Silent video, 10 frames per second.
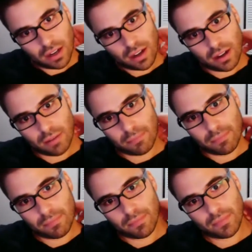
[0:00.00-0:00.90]

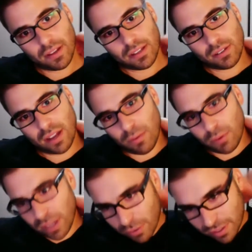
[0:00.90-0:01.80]
um, and then I
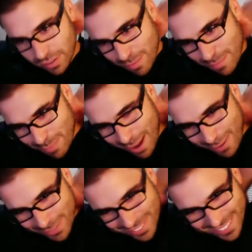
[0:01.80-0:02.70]
want to go
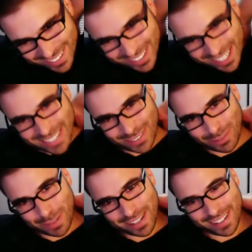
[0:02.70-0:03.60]
back to Chase a little
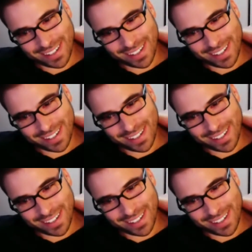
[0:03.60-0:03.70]
bit,